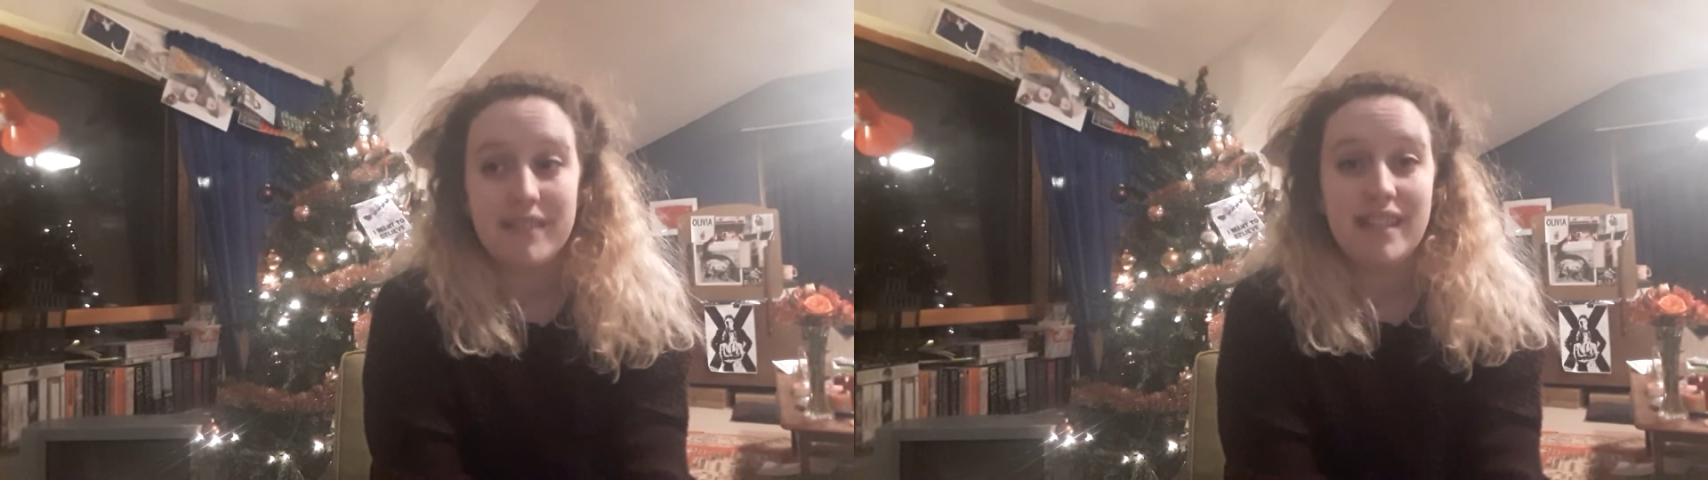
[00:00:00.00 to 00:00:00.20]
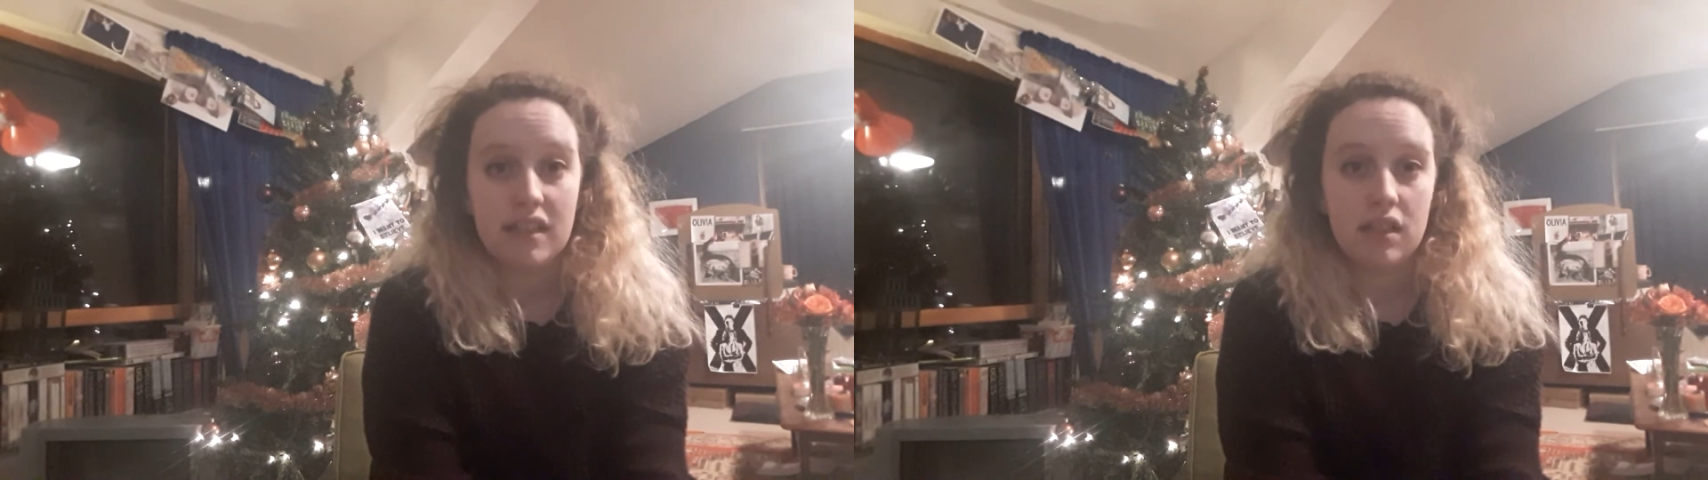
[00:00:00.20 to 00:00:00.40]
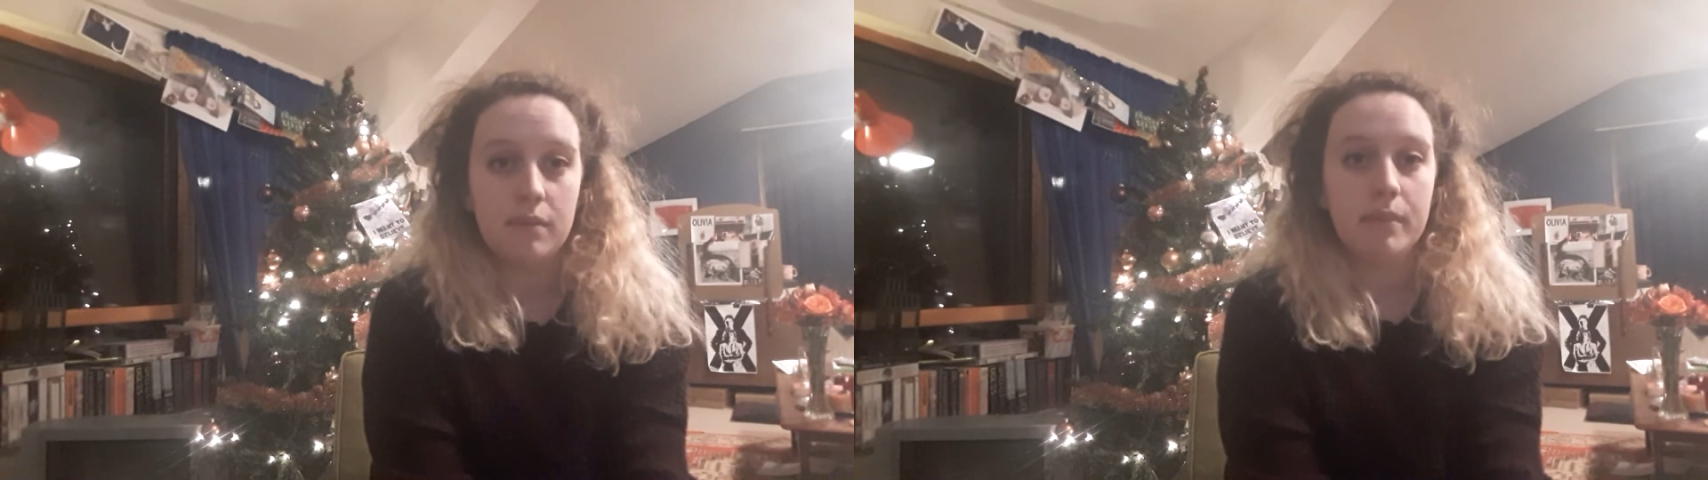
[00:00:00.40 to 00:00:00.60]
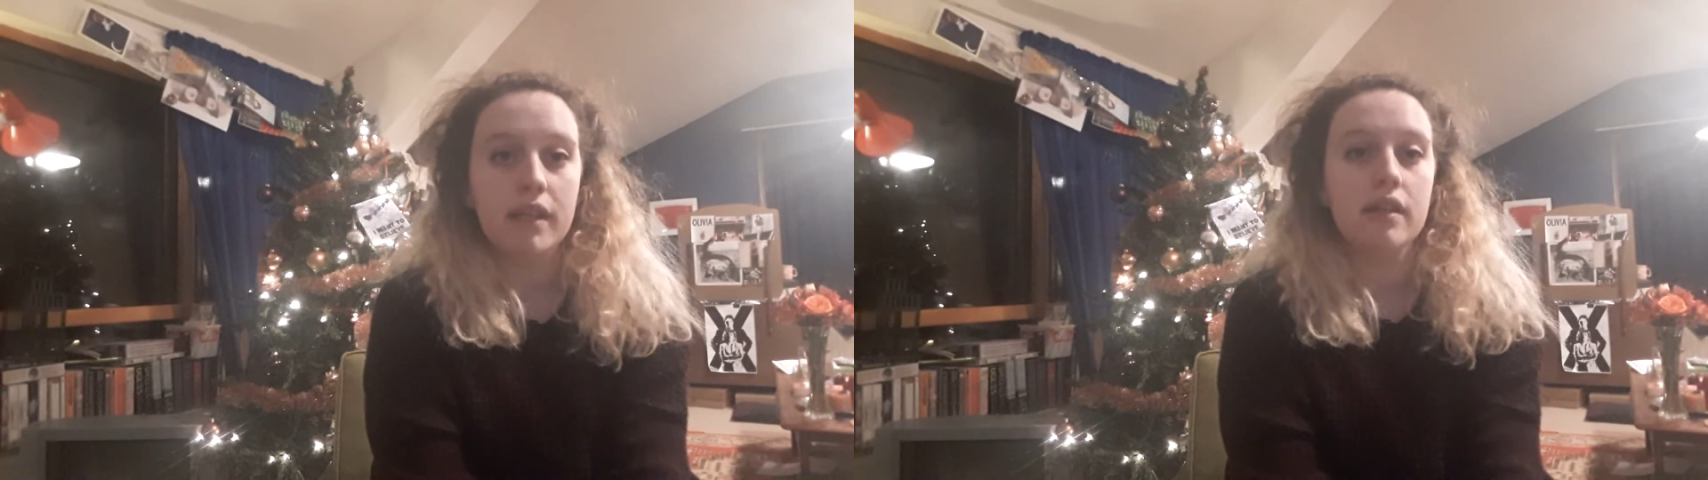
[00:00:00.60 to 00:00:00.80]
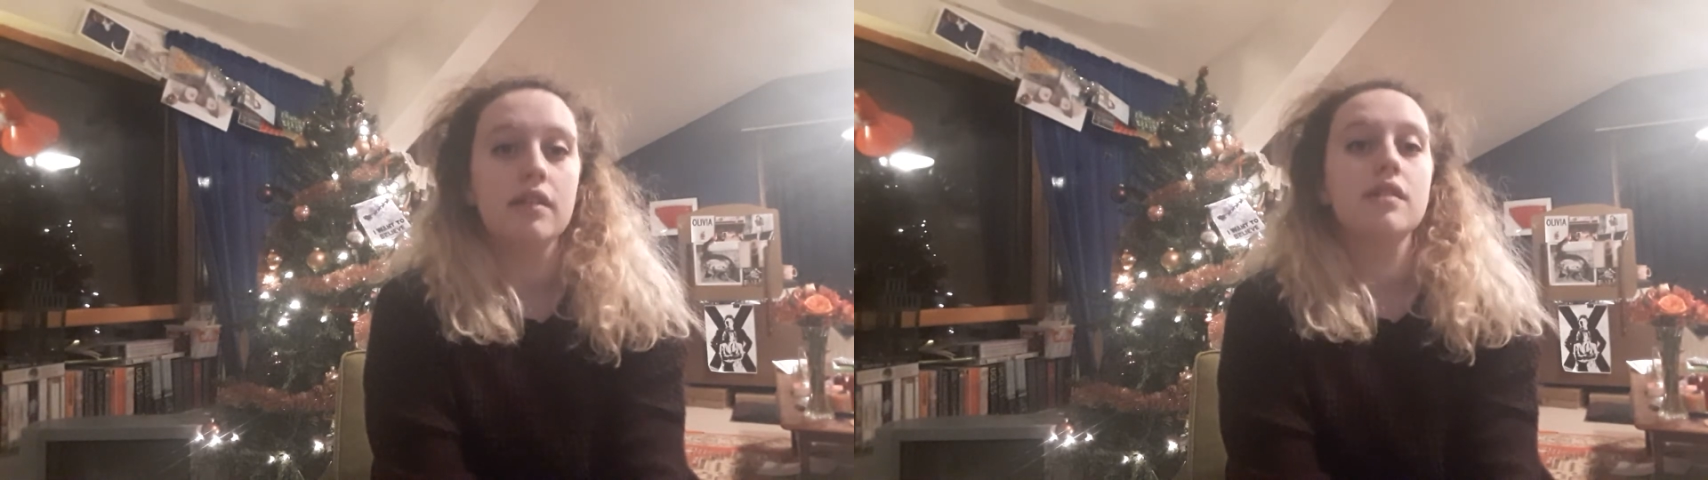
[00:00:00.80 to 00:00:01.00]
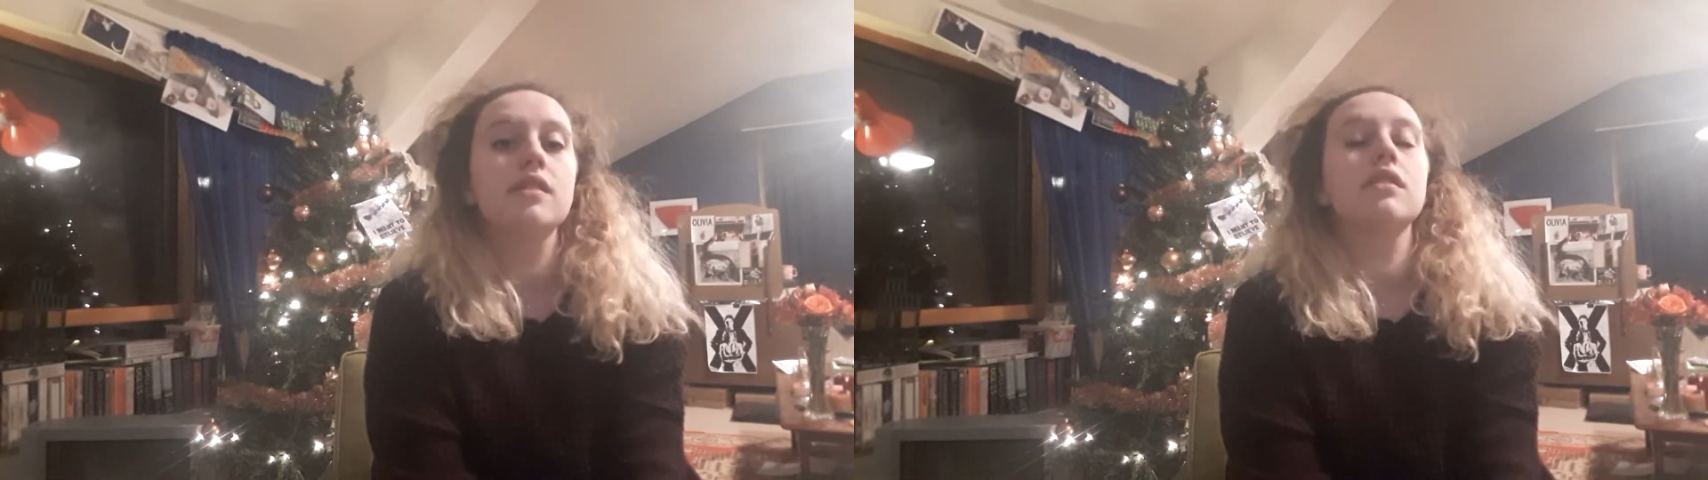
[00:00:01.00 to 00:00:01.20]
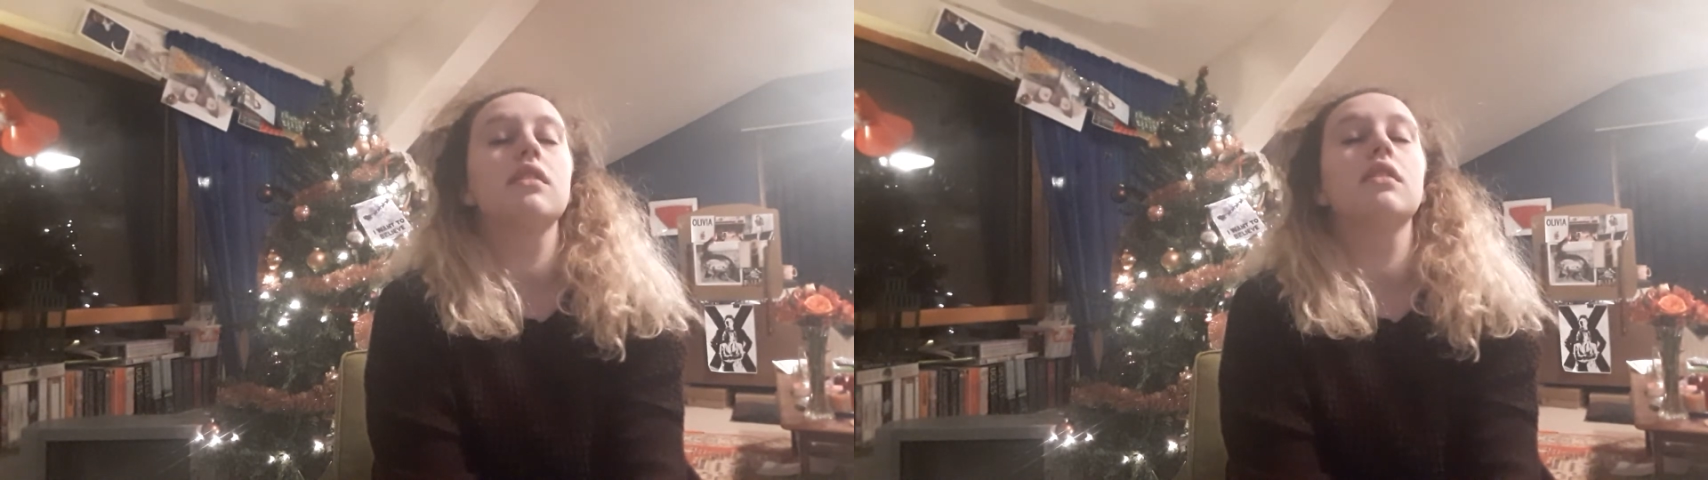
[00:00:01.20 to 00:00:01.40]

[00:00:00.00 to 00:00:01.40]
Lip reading: but didn't, because